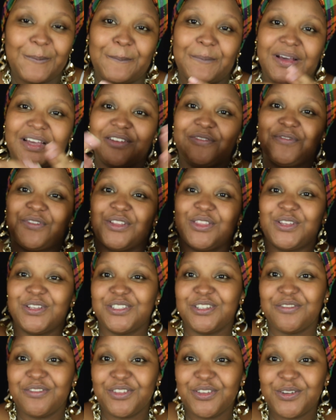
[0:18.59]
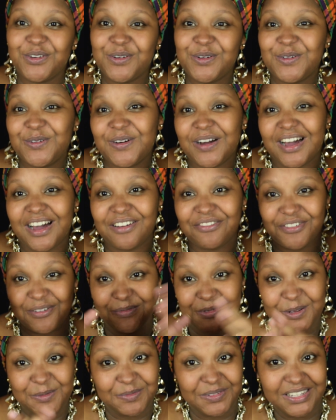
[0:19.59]
But for those of you who are from
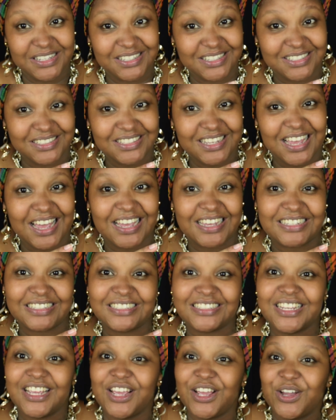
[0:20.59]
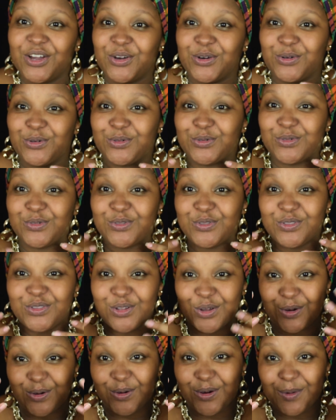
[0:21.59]
Dominica and who
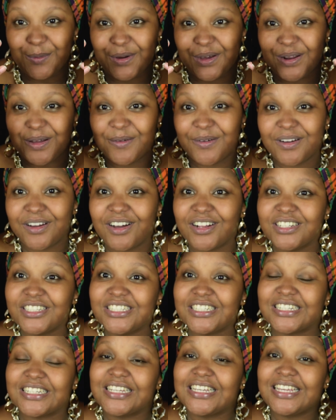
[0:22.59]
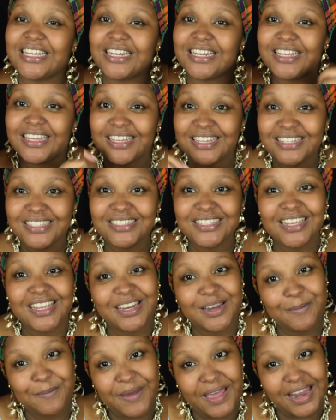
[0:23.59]
know about our culture, it is
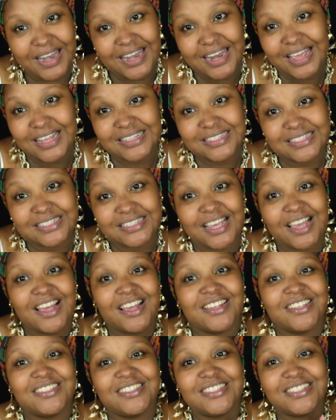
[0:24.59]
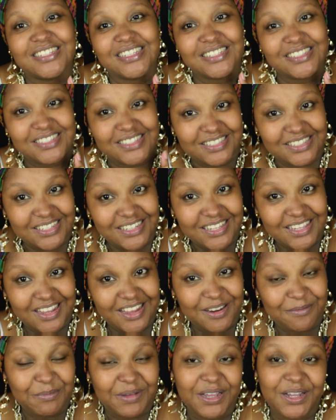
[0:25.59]
Independence season here
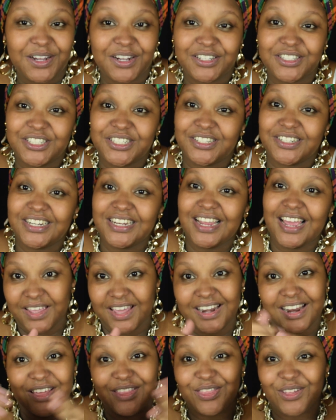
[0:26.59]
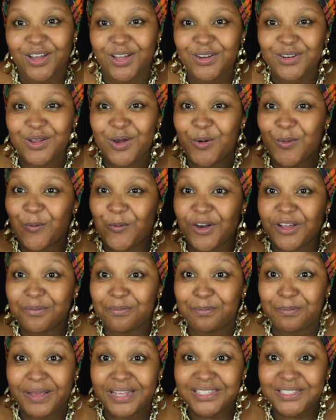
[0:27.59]
in my country, and I thought
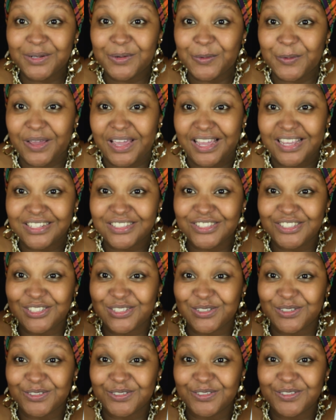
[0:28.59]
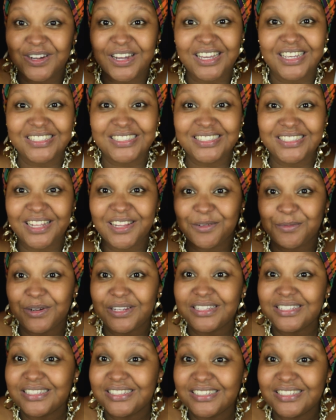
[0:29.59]
what better way to celebrate
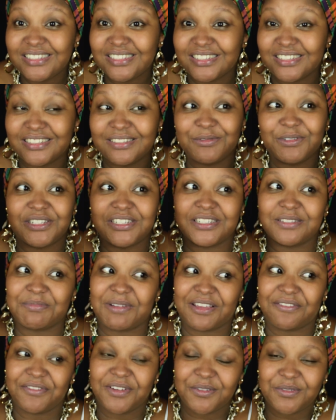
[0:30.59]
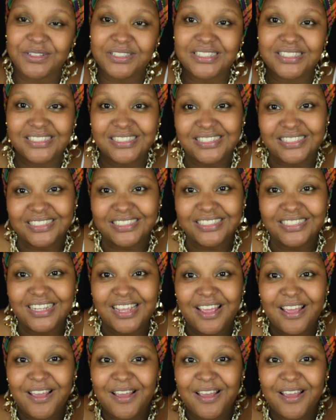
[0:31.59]
the season, which is my favorite season,